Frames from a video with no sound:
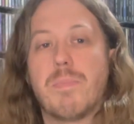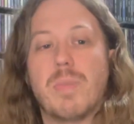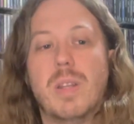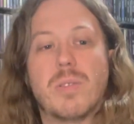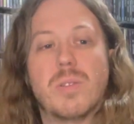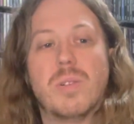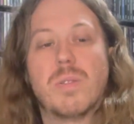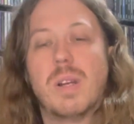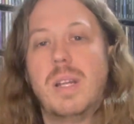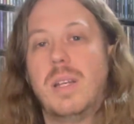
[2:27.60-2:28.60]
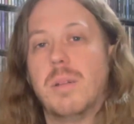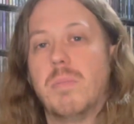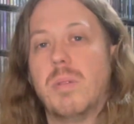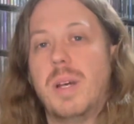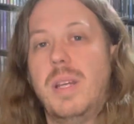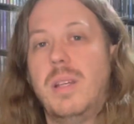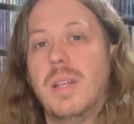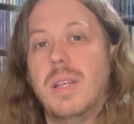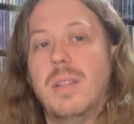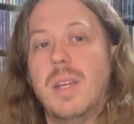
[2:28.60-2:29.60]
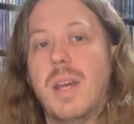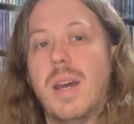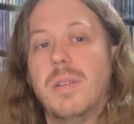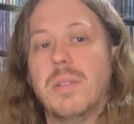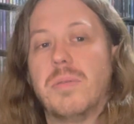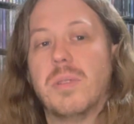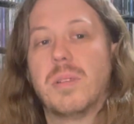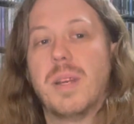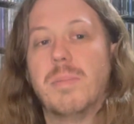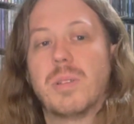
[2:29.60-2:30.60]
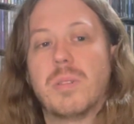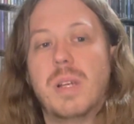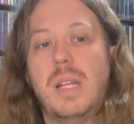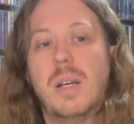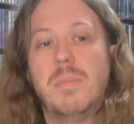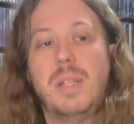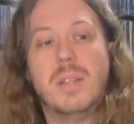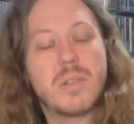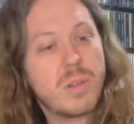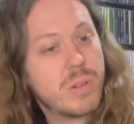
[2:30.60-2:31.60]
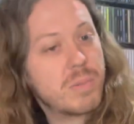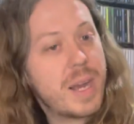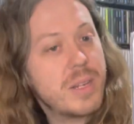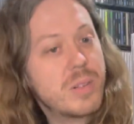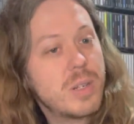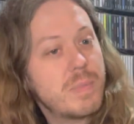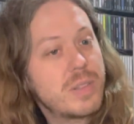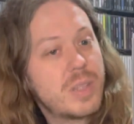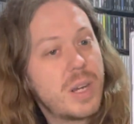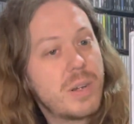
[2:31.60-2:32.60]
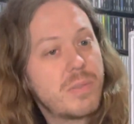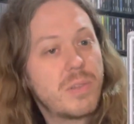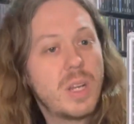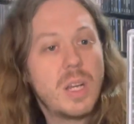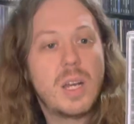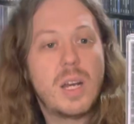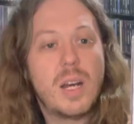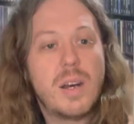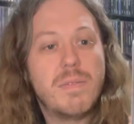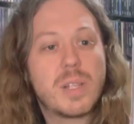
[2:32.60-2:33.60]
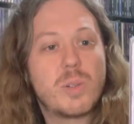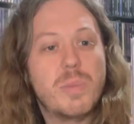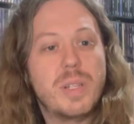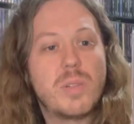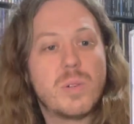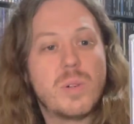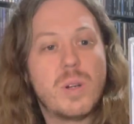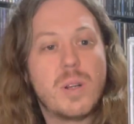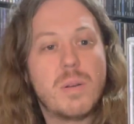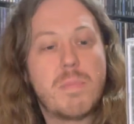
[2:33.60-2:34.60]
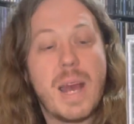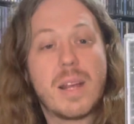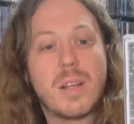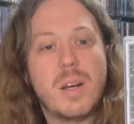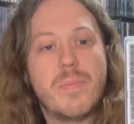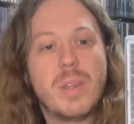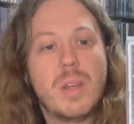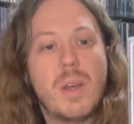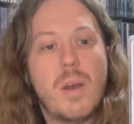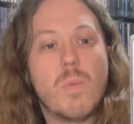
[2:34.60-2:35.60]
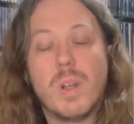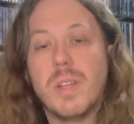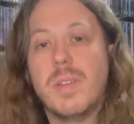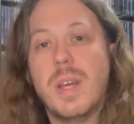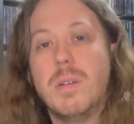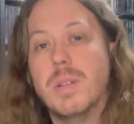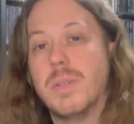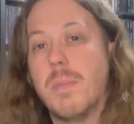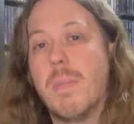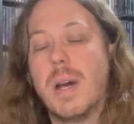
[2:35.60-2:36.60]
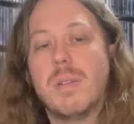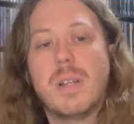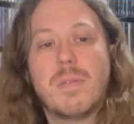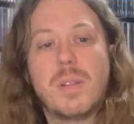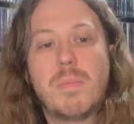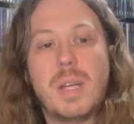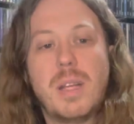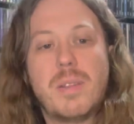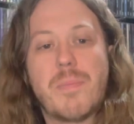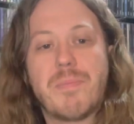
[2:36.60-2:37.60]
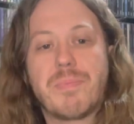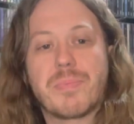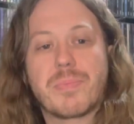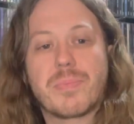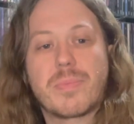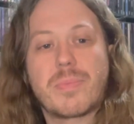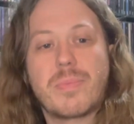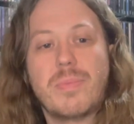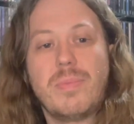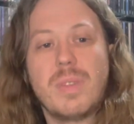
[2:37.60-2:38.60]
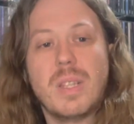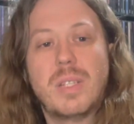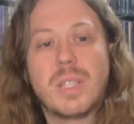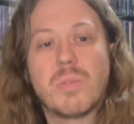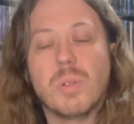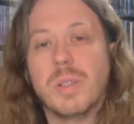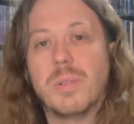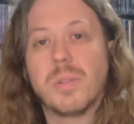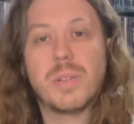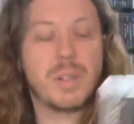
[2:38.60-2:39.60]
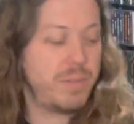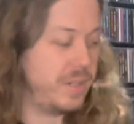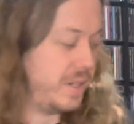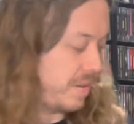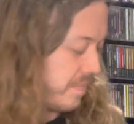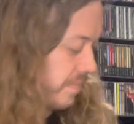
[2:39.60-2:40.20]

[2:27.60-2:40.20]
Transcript: the songwriting and the playing they, they had on this first album is great. I mean, the songs Mind Trip itself, uh, Victim, Door," Back Up, What a Day was a minor hit for the band. Just really cool stuff on here.